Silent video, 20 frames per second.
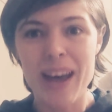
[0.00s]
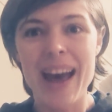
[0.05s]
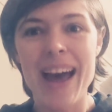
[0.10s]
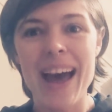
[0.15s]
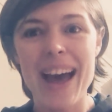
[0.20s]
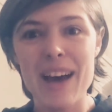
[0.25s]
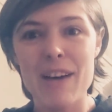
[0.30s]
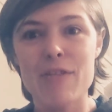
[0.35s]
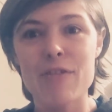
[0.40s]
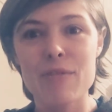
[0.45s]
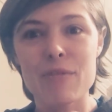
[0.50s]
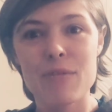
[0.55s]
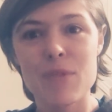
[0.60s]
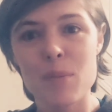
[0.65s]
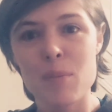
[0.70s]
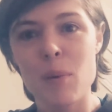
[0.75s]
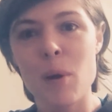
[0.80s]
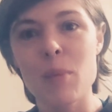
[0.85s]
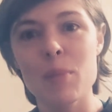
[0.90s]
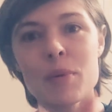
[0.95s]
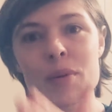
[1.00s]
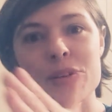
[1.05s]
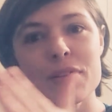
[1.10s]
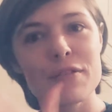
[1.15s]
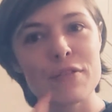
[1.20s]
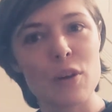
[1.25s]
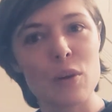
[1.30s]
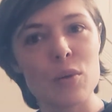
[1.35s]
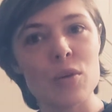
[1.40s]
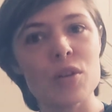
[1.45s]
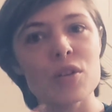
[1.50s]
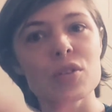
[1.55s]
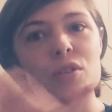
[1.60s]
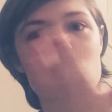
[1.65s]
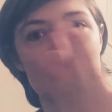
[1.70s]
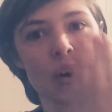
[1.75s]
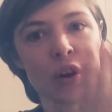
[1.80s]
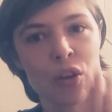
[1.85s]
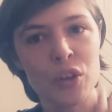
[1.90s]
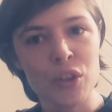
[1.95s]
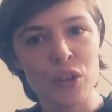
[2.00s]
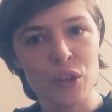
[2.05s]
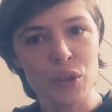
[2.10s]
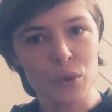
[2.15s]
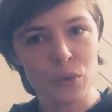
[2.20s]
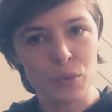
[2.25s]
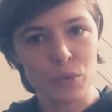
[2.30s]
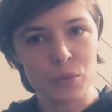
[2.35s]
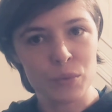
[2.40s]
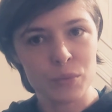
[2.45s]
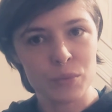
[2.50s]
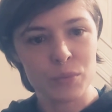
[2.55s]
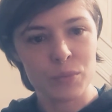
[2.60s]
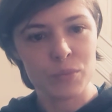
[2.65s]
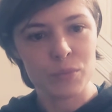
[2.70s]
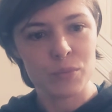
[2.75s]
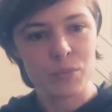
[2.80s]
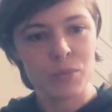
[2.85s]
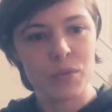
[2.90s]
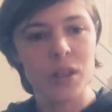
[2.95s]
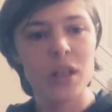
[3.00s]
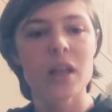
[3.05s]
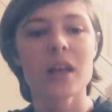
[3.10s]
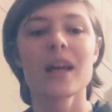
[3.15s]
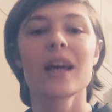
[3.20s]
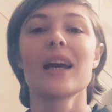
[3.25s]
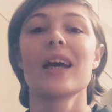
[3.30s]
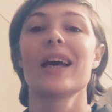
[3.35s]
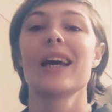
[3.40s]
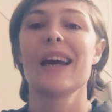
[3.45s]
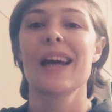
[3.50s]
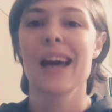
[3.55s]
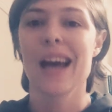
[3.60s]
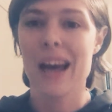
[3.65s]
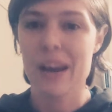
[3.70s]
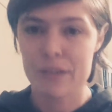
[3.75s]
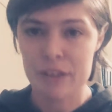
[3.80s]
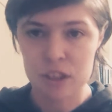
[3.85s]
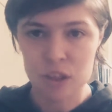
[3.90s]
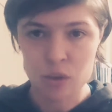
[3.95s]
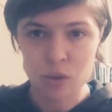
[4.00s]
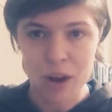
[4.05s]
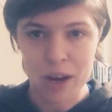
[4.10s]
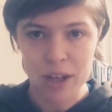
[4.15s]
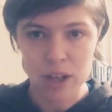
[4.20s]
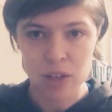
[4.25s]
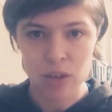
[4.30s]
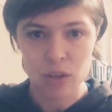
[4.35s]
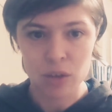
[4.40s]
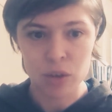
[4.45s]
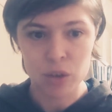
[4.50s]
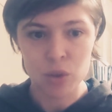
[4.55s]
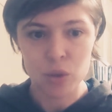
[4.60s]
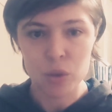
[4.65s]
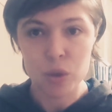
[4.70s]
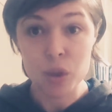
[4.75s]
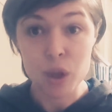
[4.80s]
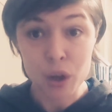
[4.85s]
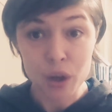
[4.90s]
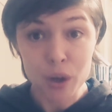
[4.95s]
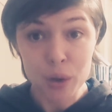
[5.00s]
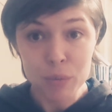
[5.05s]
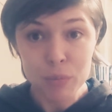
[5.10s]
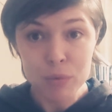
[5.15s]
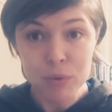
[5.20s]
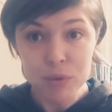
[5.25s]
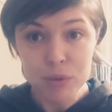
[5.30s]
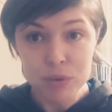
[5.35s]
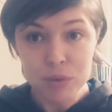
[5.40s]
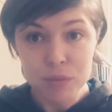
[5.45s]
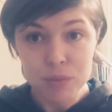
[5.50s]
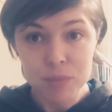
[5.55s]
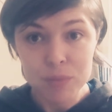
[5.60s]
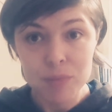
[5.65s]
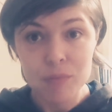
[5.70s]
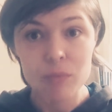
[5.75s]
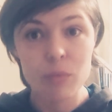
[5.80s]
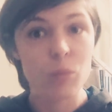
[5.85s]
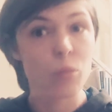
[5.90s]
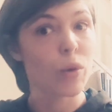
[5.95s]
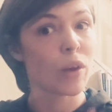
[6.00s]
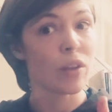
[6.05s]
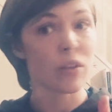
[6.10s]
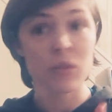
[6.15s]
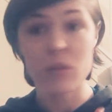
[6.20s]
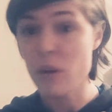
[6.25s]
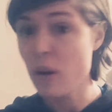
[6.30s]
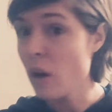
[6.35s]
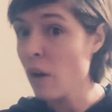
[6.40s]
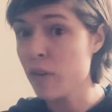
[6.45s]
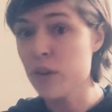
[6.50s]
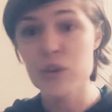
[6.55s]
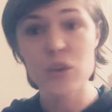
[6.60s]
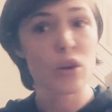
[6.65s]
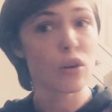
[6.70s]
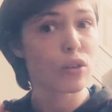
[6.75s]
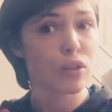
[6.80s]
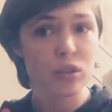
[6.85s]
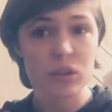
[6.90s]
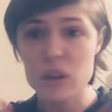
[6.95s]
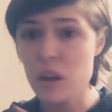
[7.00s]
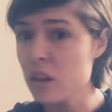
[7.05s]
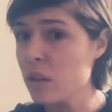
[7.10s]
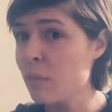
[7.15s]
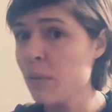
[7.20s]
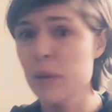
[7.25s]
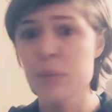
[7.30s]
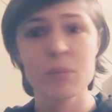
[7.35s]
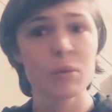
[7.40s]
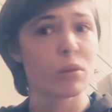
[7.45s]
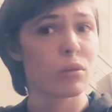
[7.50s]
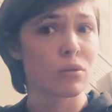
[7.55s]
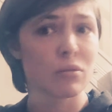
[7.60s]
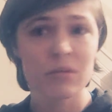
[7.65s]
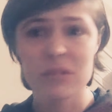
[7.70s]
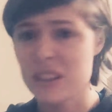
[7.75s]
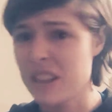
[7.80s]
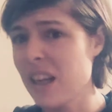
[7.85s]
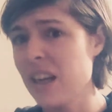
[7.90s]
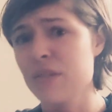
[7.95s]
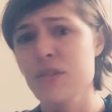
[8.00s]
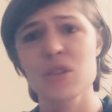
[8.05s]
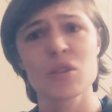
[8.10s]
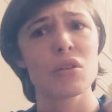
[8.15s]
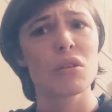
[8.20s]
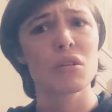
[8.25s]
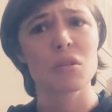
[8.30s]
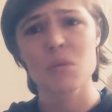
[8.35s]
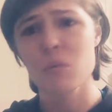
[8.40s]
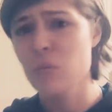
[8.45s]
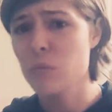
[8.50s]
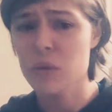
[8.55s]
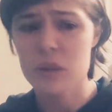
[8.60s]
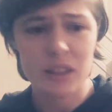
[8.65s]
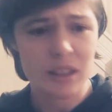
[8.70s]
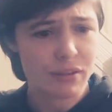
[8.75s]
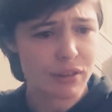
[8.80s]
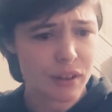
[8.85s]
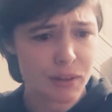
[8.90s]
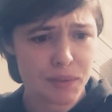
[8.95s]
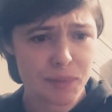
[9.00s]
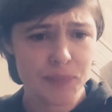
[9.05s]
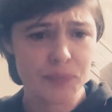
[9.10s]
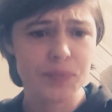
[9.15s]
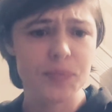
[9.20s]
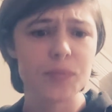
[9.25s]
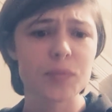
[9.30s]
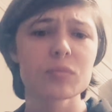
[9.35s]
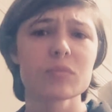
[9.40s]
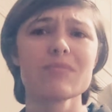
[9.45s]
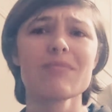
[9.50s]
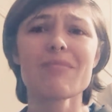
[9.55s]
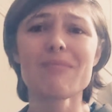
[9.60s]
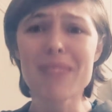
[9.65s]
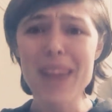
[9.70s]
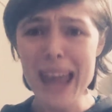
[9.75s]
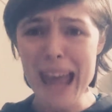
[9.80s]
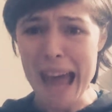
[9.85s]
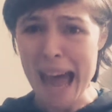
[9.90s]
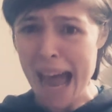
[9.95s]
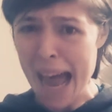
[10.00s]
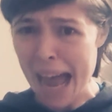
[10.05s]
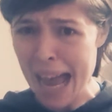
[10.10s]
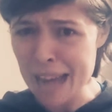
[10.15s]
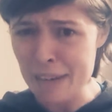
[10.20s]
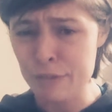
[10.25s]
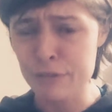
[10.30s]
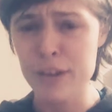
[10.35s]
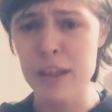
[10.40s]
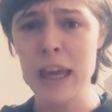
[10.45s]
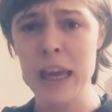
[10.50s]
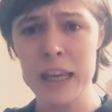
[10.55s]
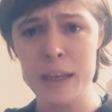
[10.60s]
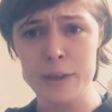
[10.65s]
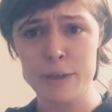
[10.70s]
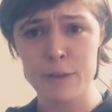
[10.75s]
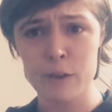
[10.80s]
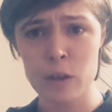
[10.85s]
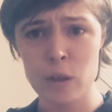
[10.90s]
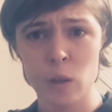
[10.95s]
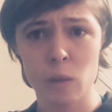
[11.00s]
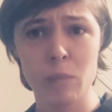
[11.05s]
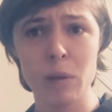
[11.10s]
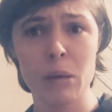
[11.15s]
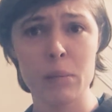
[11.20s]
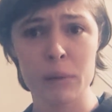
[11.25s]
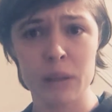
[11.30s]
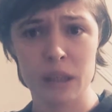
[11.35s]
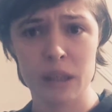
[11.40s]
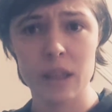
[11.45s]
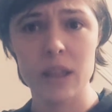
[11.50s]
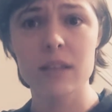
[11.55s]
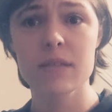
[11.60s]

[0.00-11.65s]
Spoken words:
Have the puppies focus on you. Have interaction on your terms with other dogs, other people, livestock, whatever. Advocate for your puppy.